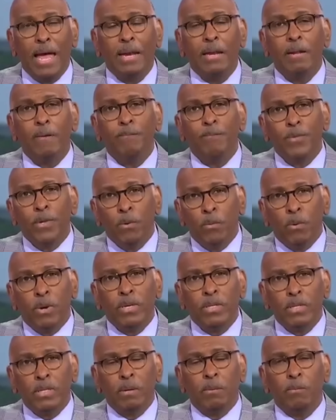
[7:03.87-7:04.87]
of that
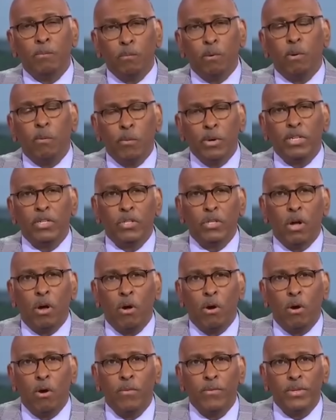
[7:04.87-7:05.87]
was what we
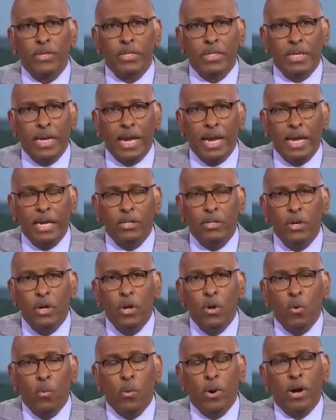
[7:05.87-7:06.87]
saw on the stage,
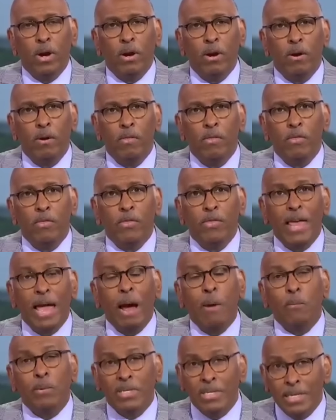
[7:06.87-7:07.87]
where
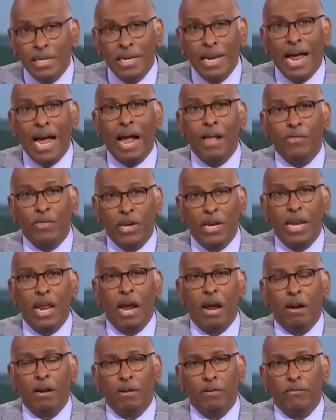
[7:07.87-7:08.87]
that was not the
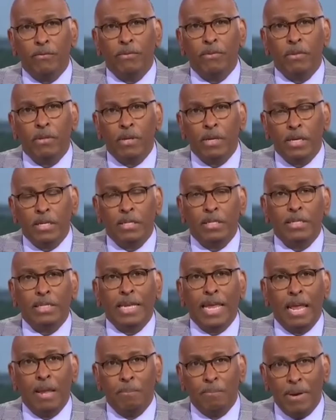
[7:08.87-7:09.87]
narrative his
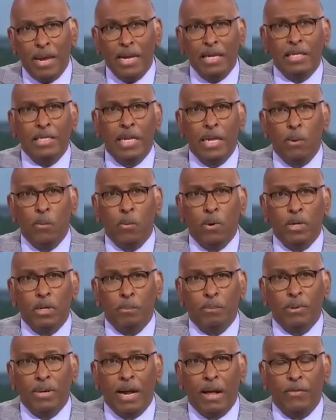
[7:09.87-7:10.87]
campaign team
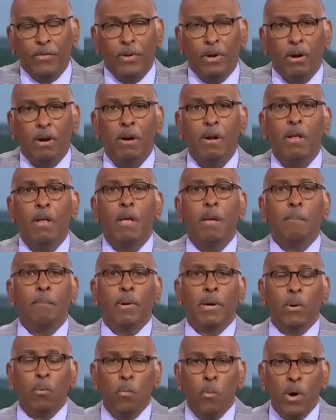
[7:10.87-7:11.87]
wanted to put out there,
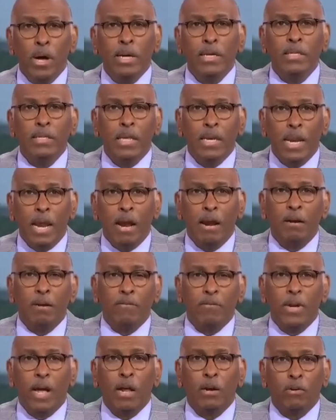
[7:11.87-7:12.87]
but it was the
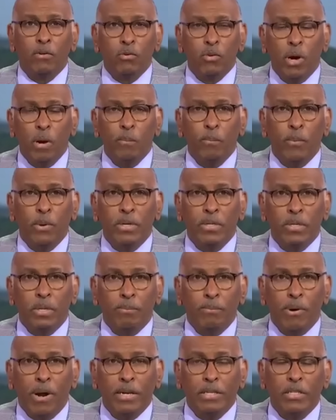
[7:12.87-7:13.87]
narrative Donald Trump wants
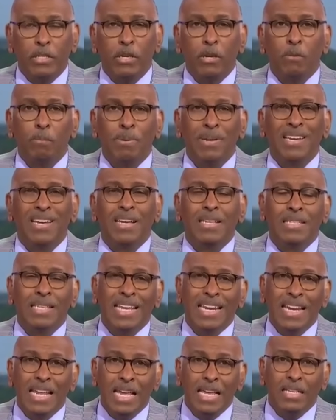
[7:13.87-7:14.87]
to prosecute,
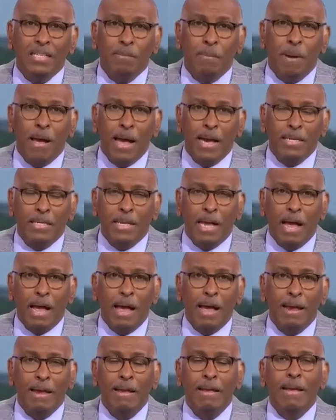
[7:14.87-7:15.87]
because in his mind's
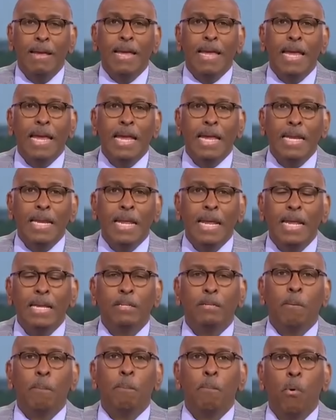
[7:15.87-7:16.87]
eye, he
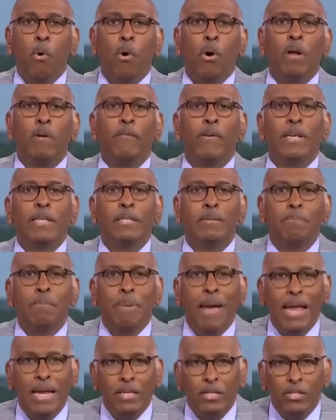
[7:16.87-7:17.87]
needs more of his
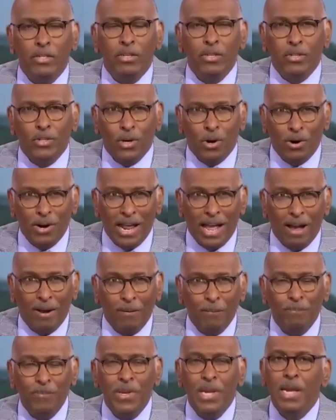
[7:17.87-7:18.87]
base to turn
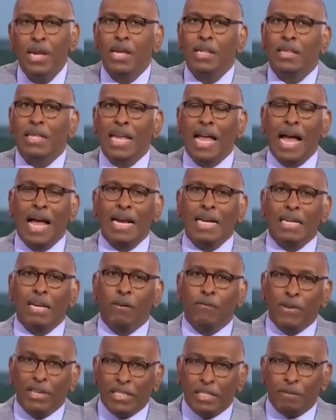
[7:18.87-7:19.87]
out. The
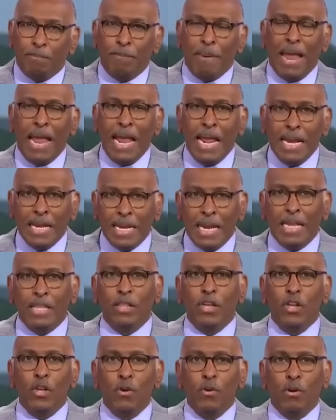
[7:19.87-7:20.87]
idea of
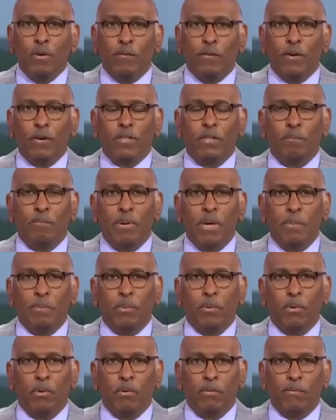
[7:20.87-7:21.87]
expanding the universe of
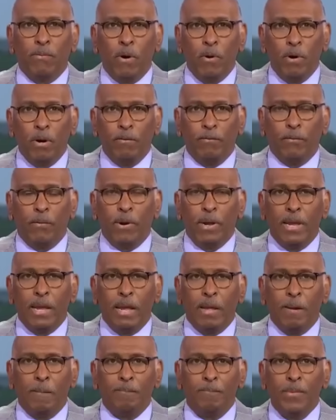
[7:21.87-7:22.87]
people who are voting for
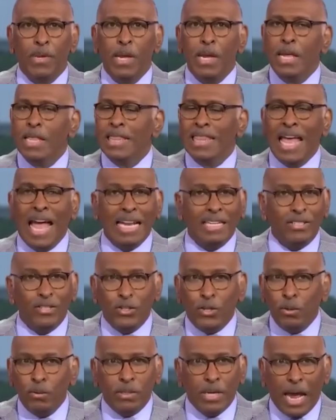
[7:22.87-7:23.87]
him,
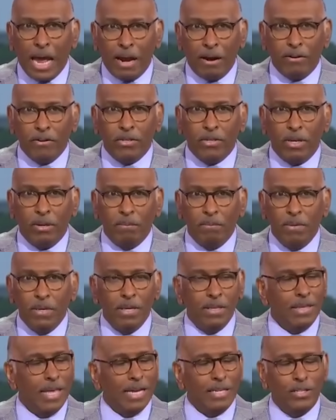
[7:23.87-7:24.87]
that's too tiresome.
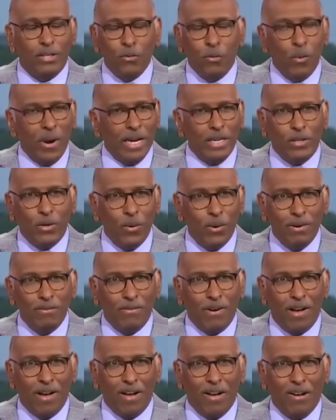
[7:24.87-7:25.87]
That's way too
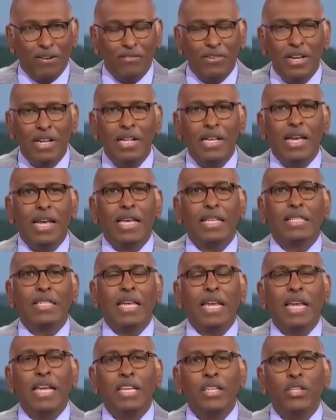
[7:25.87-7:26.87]
involved.
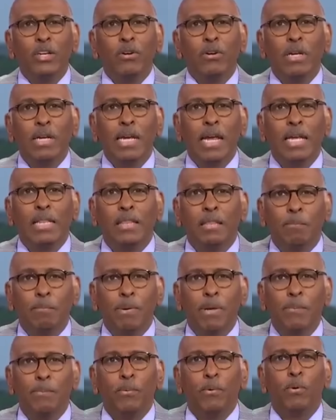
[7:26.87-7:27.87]
It's easier to get the
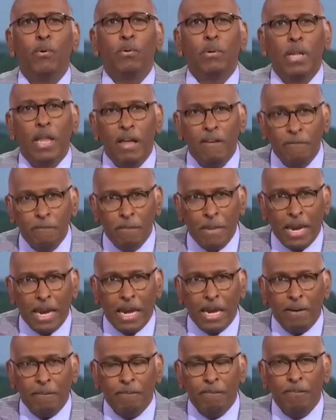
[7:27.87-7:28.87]
people who love
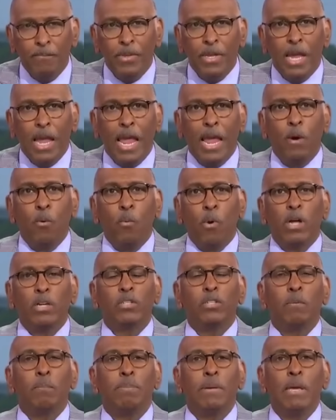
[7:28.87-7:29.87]
me and
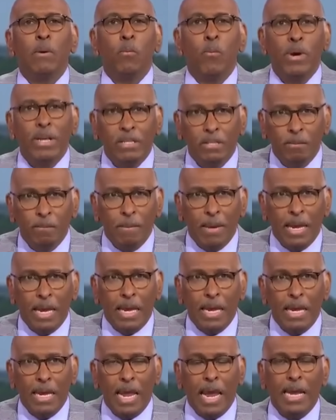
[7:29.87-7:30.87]
want to be with
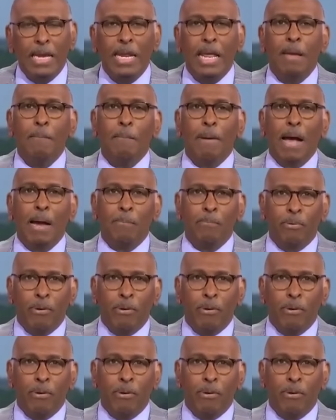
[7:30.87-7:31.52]
me and in